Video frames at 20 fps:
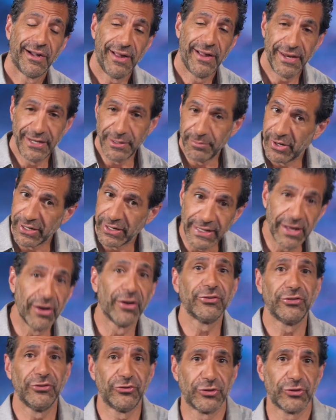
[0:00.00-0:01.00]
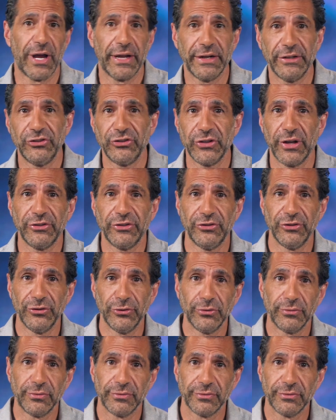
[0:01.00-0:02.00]
anybody else is trying to judge
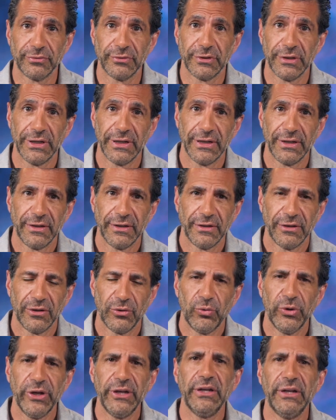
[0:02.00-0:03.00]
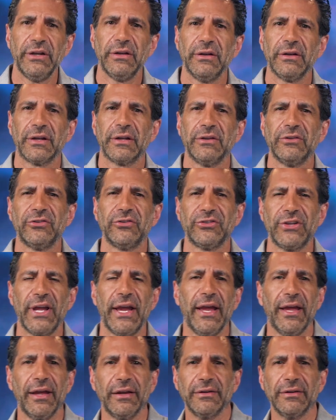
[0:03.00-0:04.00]
you. We can
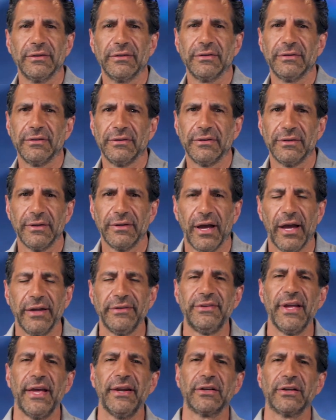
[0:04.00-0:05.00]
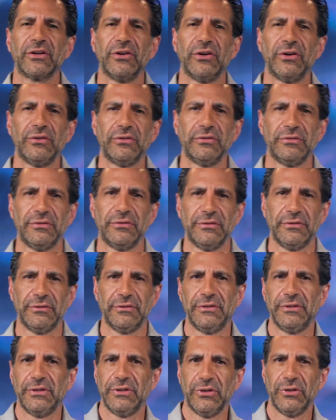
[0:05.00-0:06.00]
stand identical
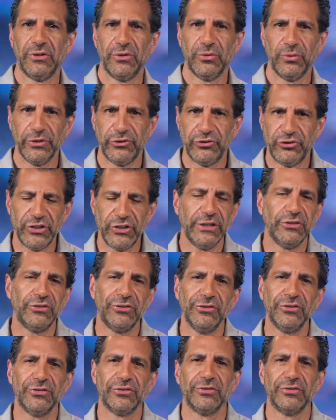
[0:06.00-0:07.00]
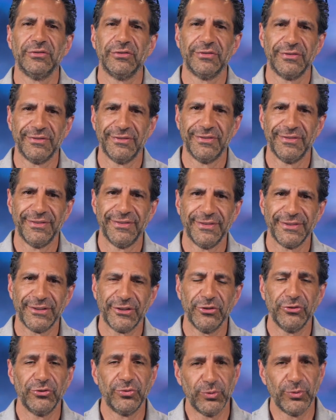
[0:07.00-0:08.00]
with Jesus
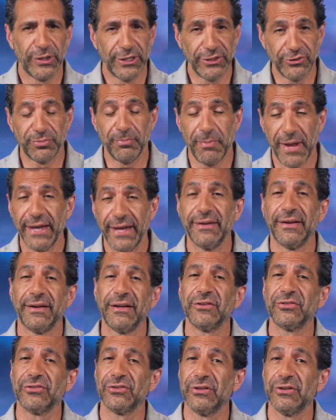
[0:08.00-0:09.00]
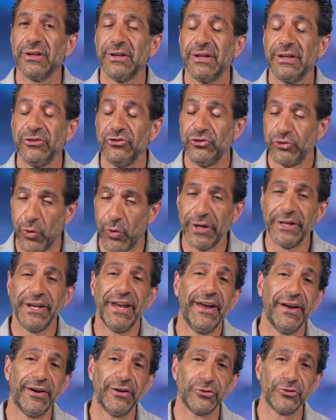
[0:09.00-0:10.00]
because He's made us joint
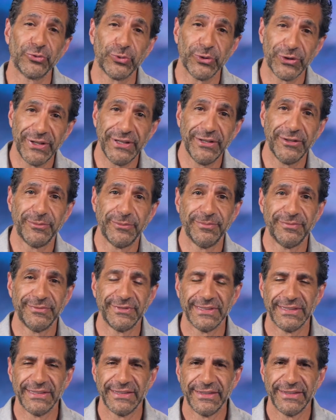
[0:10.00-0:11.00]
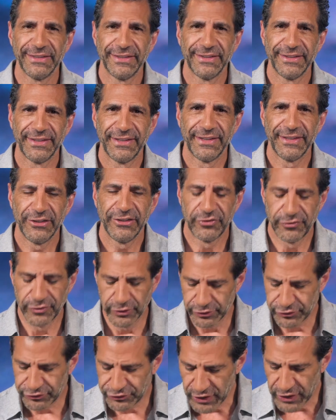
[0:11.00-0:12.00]
heirs with Him. In
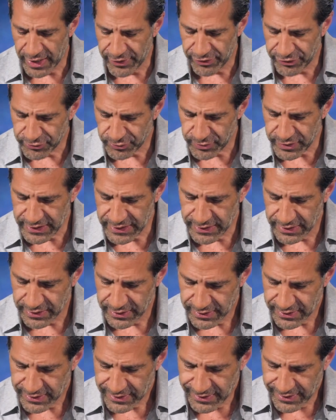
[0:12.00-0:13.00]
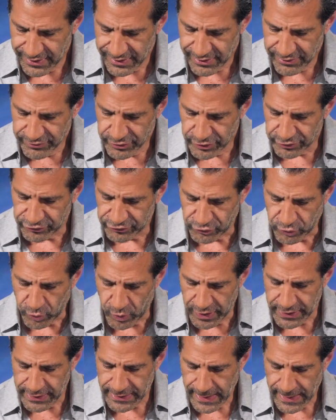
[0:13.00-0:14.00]
1 John 3, verse
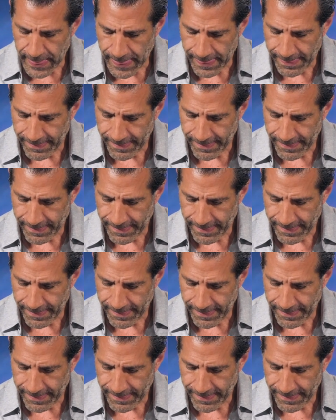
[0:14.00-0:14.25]
20,